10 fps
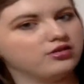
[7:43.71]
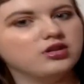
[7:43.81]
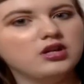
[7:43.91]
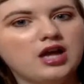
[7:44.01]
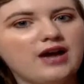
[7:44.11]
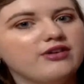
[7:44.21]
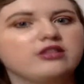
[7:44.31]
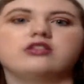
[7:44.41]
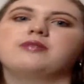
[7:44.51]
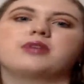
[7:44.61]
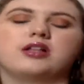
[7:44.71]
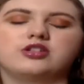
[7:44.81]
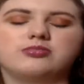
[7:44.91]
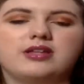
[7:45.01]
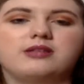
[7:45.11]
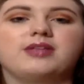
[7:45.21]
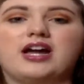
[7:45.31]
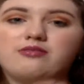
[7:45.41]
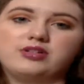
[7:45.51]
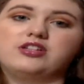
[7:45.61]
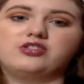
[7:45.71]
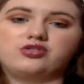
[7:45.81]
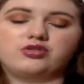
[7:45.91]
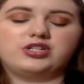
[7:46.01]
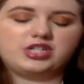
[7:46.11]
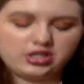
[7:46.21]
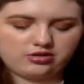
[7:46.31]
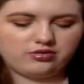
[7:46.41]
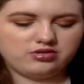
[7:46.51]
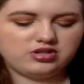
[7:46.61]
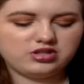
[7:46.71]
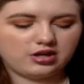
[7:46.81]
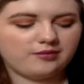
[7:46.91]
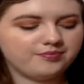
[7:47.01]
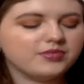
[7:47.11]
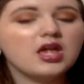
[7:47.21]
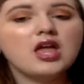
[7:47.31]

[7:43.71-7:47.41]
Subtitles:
have other lip colors by them that I really enjoy too. So